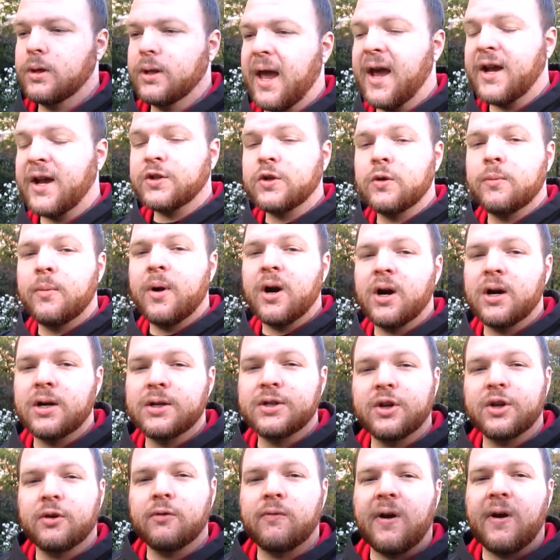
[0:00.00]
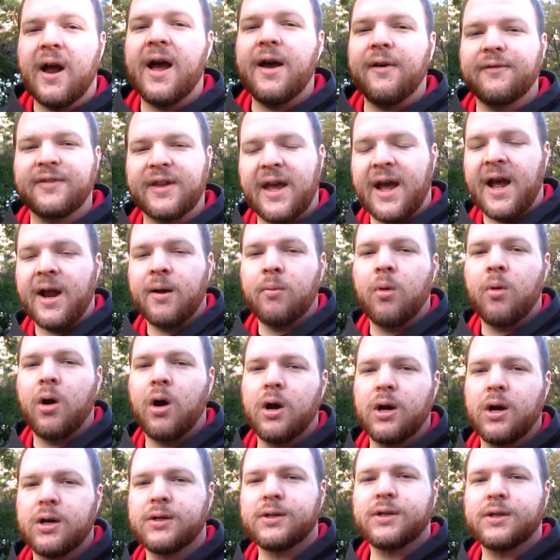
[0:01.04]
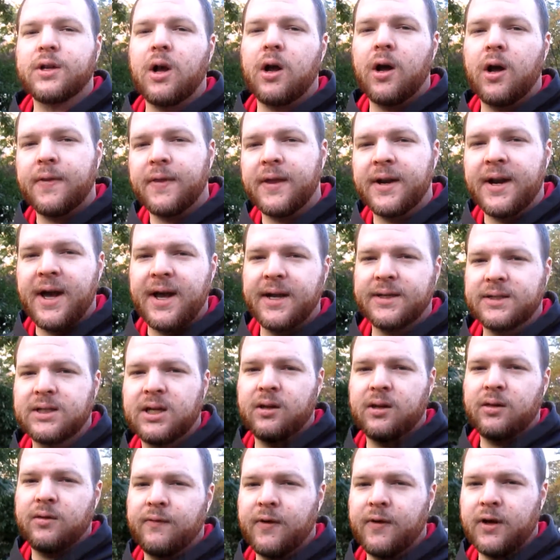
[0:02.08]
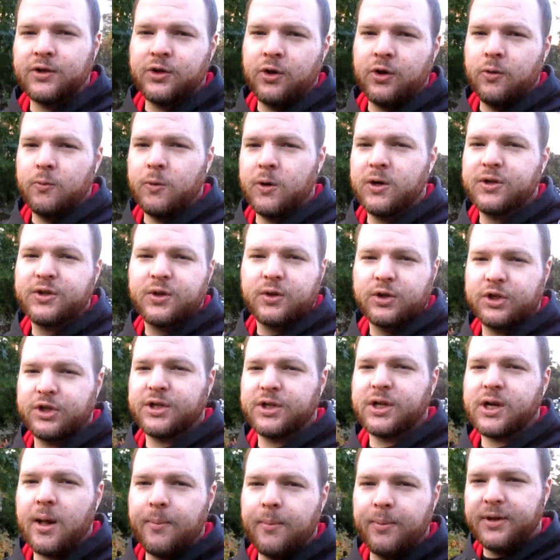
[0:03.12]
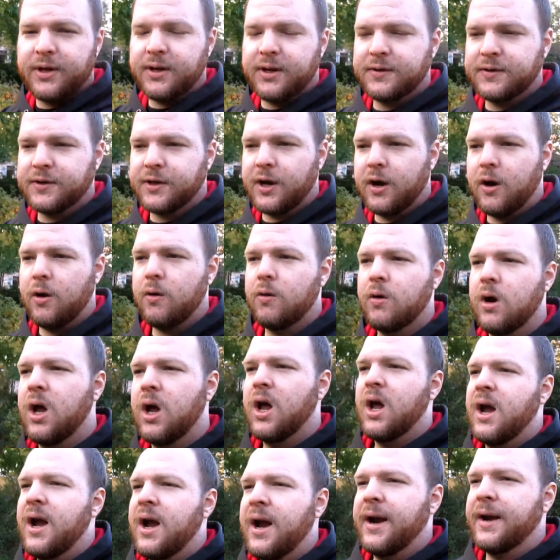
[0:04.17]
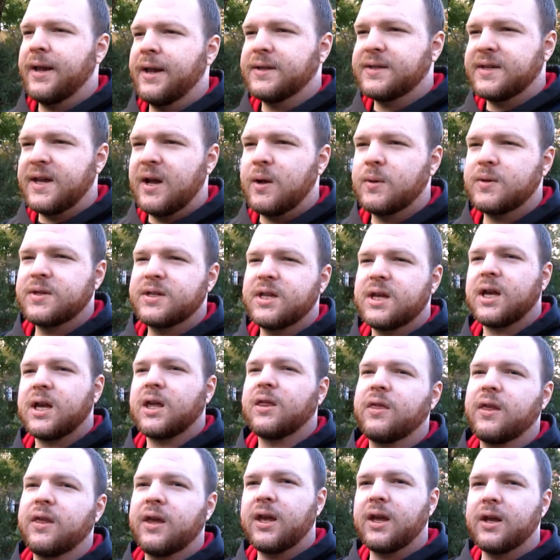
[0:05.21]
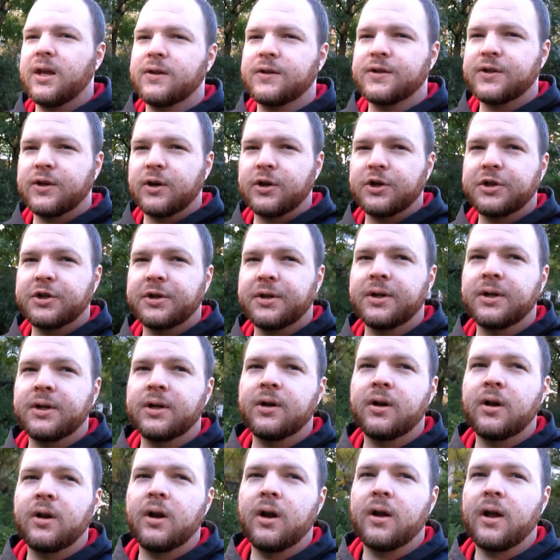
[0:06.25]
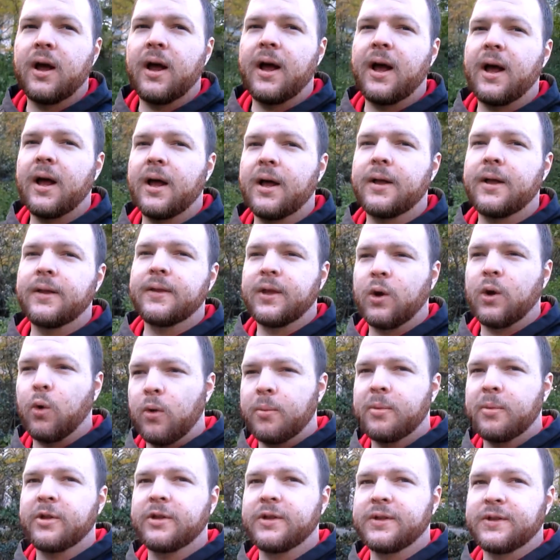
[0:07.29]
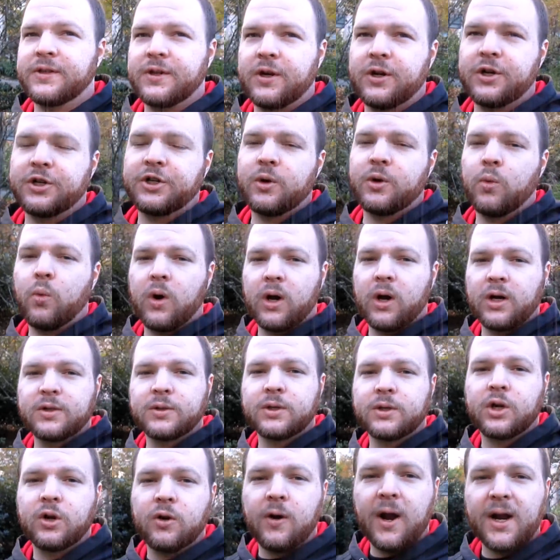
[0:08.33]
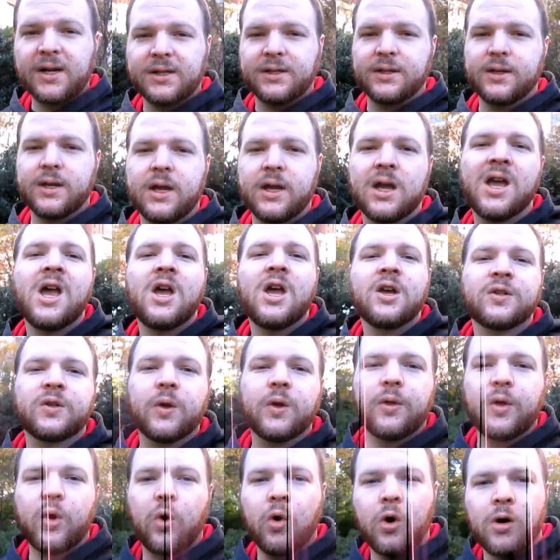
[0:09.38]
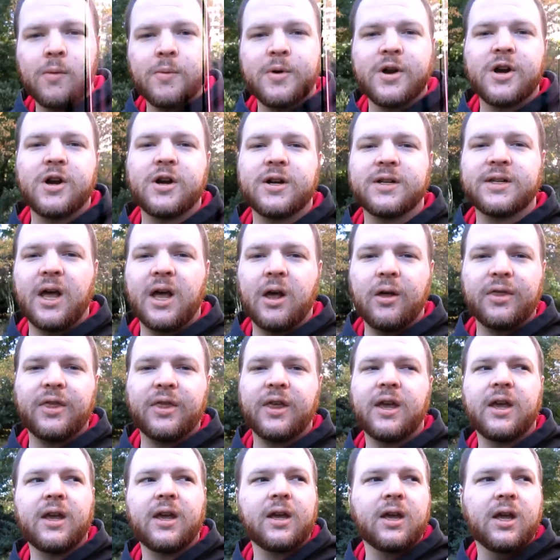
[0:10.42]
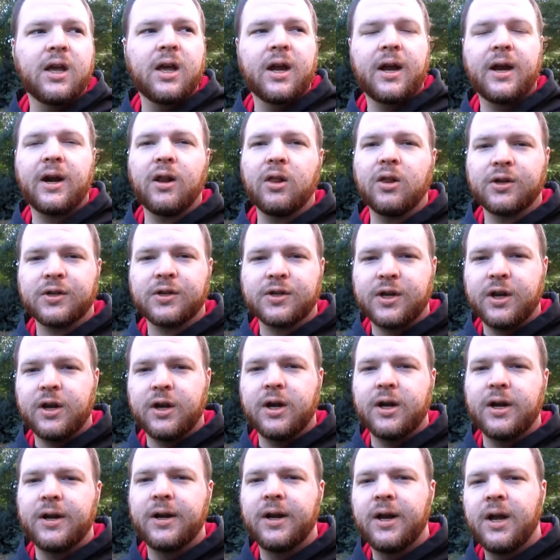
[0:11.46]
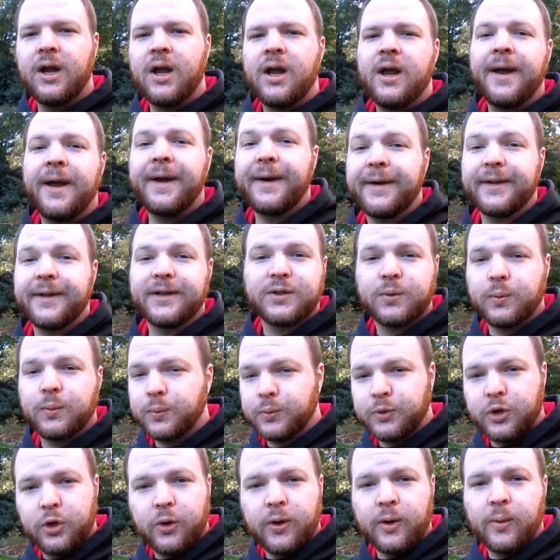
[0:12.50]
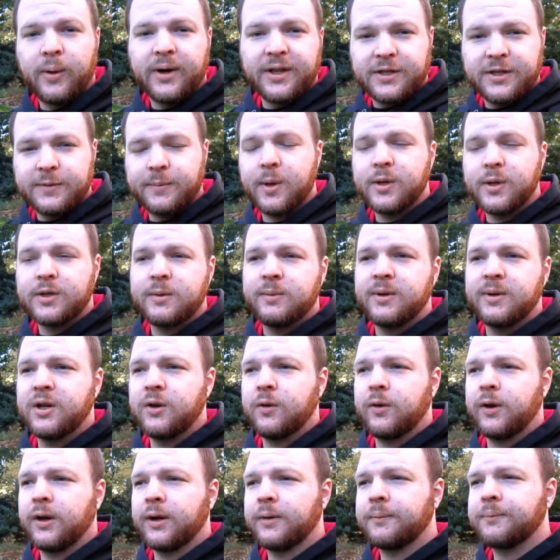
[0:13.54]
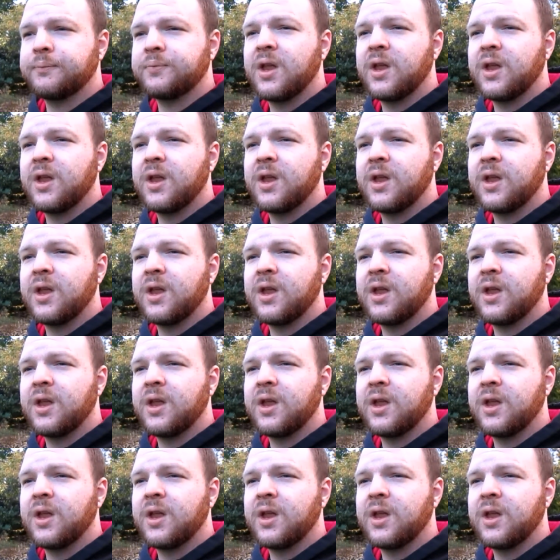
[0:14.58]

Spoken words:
ExoMars arrived at Mars on the 19th of October, so just a couple days ago, and it sounds like the insertion, the orbital insertion worked correctly. So the orbiter is healthy and it looks good and it's doing what it's supposed to be doing.